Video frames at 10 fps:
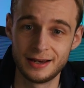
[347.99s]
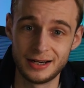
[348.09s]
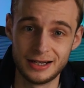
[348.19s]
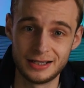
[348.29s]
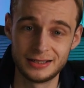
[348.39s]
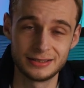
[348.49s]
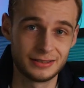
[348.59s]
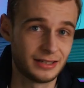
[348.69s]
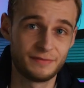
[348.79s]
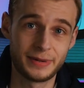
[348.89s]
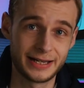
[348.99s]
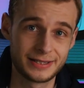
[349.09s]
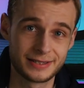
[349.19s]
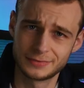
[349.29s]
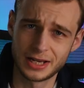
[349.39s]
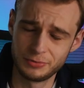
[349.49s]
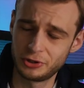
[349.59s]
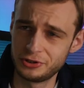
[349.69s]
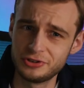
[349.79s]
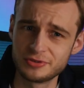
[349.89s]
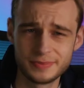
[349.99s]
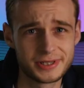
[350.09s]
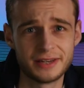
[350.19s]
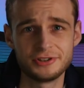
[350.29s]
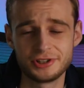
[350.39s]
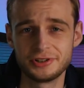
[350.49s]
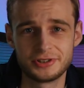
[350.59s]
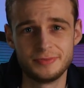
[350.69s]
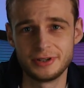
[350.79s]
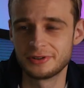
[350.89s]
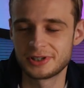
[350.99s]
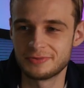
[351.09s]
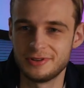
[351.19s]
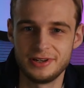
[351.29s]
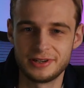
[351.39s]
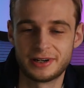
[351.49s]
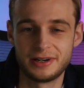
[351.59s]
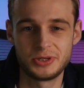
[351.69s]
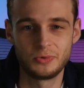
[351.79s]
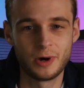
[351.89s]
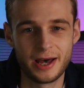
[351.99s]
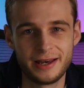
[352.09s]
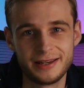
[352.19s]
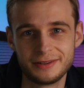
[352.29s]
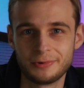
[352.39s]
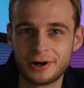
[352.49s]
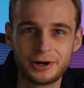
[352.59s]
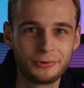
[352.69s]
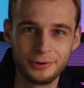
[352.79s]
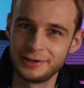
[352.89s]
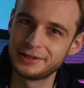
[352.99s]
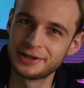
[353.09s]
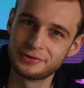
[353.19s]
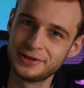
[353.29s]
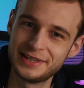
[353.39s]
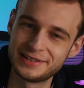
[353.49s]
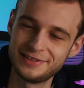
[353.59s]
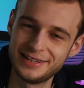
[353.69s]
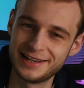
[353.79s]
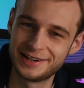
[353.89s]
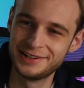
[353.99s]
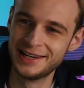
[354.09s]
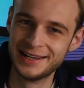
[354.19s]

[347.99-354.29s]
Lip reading: I've passed. I'm not 100% sure, to be honest with you guys, where I want to go with this video.